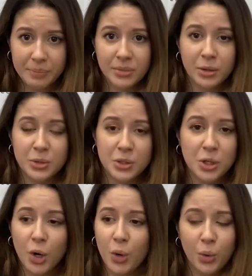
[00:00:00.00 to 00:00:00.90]
There was
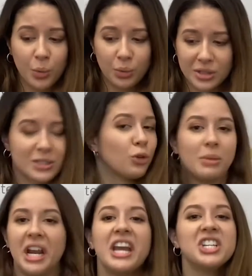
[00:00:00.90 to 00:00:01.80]
no
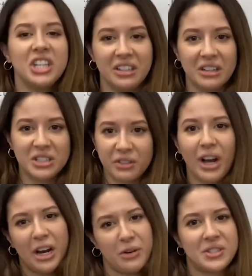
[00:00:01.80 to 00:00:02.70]
discrimination. It's a
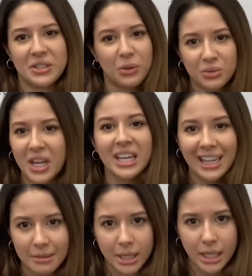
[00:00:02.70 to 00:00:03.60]
virus. It'll take
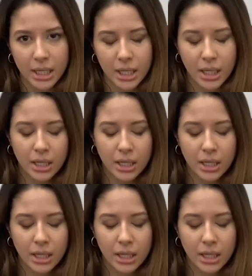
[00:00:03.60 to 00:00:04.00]
anybody.